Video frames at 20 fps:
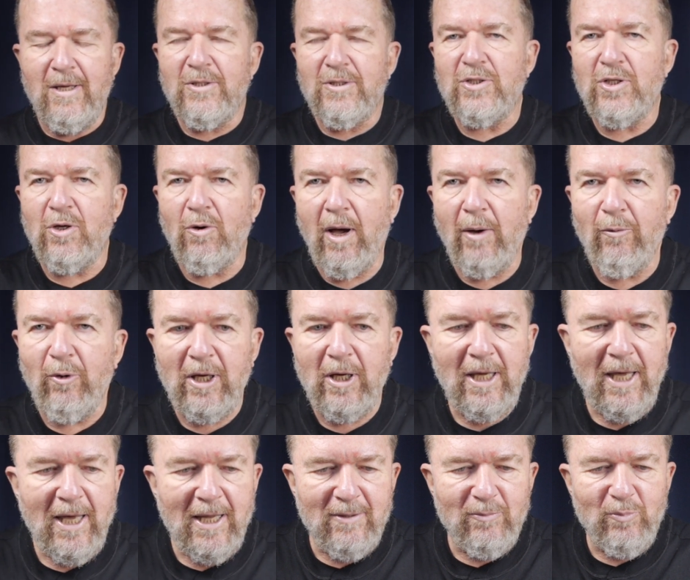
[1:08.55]
so I went
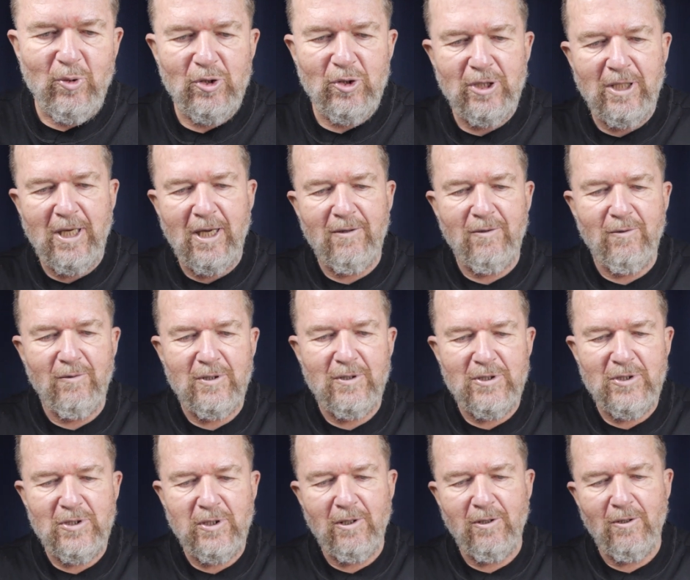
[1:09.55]
ahead and put together
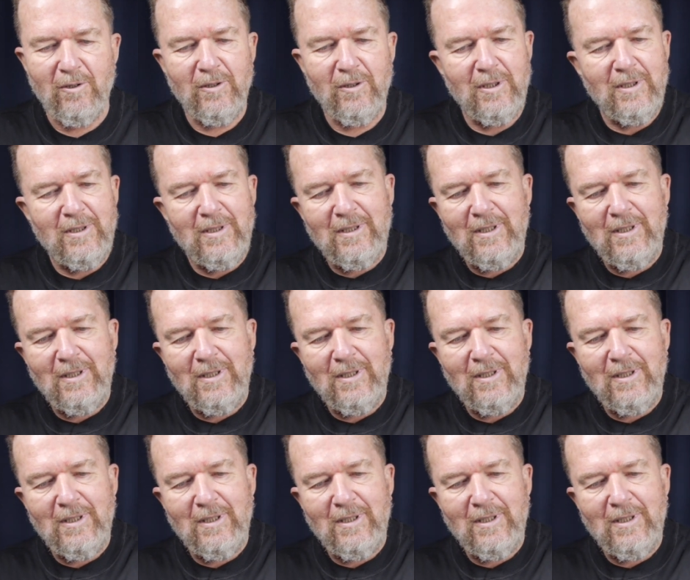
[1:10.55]
this little